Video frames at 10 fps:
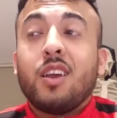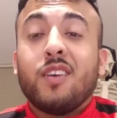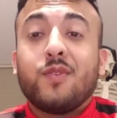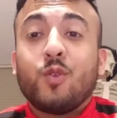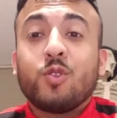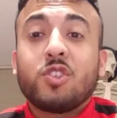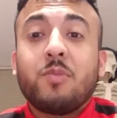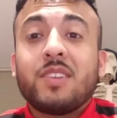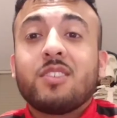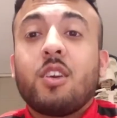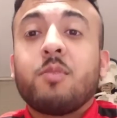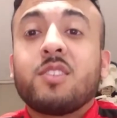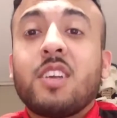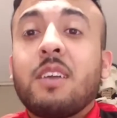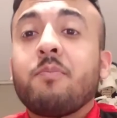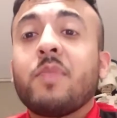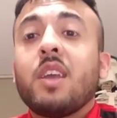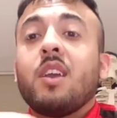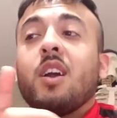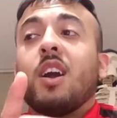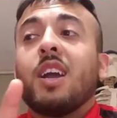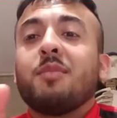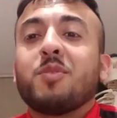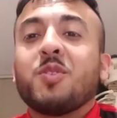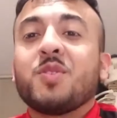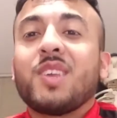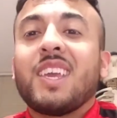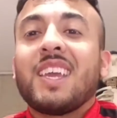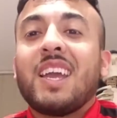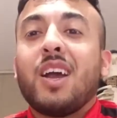A full German setup this time. I am using